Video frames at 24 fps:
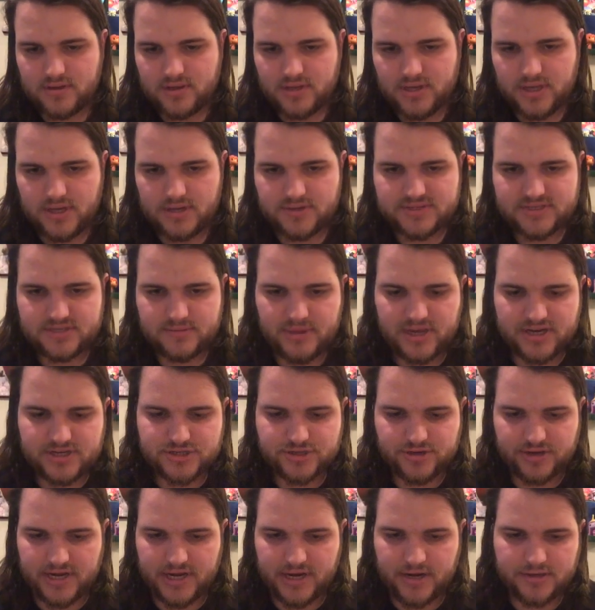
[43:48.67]
Here's some
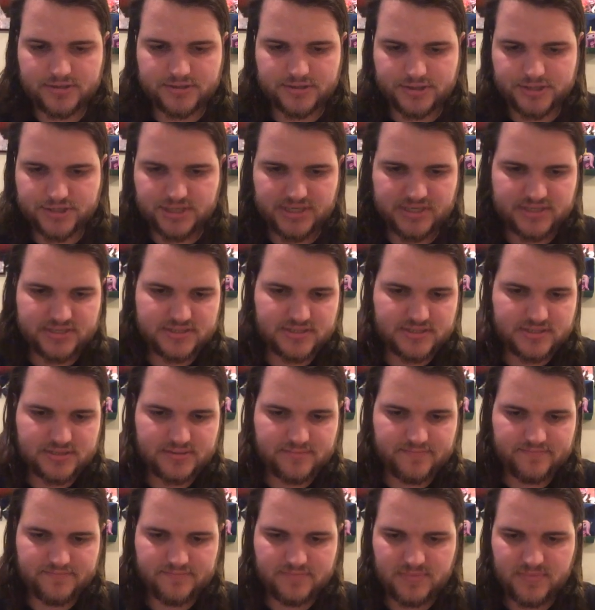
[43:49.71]
extra character sheets.
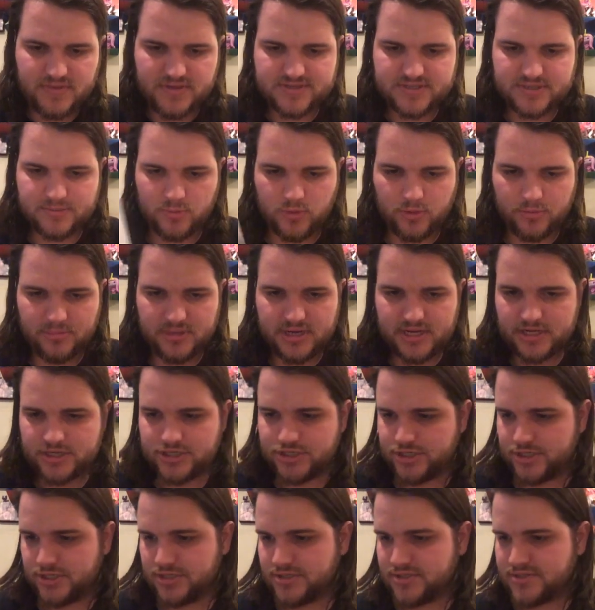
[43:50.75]
Some more
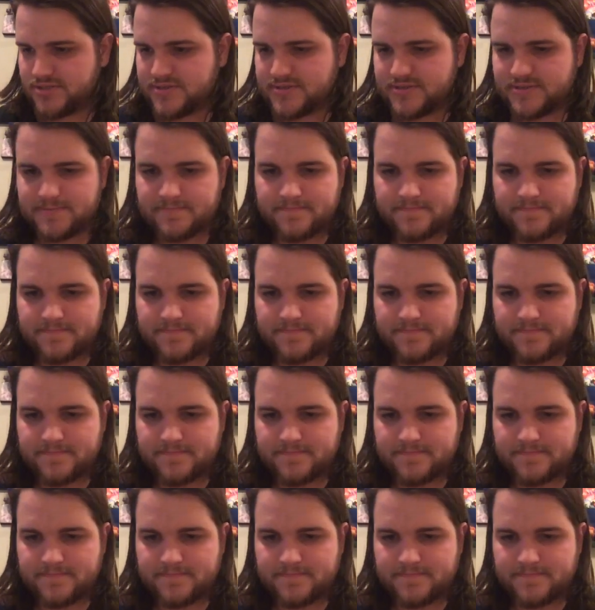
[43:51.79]
miniatures.